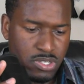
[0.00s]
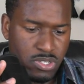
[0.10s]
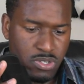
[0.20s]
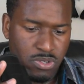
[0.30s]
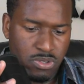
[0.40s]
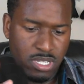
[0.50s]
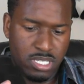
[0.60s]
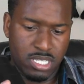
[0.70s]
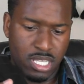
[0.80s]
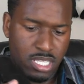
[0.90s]
So
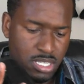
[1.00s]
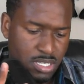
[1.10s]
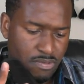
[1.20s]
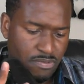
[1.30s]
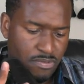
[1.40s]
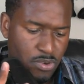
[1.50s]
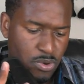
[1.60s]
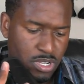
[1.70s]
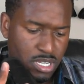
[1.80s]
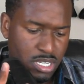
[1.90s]
let's get this in
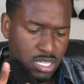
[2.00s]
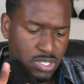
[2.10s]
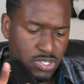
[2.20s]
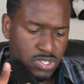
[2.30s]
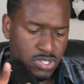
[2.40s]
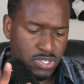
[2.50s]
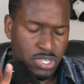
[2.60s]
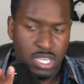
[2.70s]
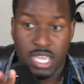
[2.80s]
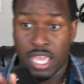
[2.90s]
focus
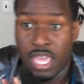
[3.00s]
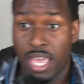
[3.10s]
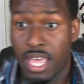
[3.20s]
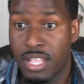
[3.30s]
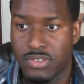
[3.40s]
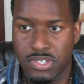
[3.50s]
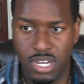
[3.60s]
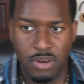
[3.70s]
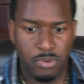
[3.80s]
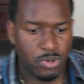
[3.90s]
and
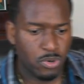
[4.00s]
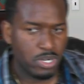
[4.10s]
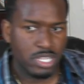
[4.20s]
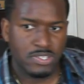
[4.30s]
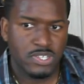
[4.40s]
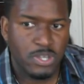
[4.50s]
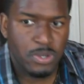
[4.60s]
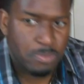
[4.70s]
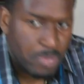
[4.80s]
start recording. So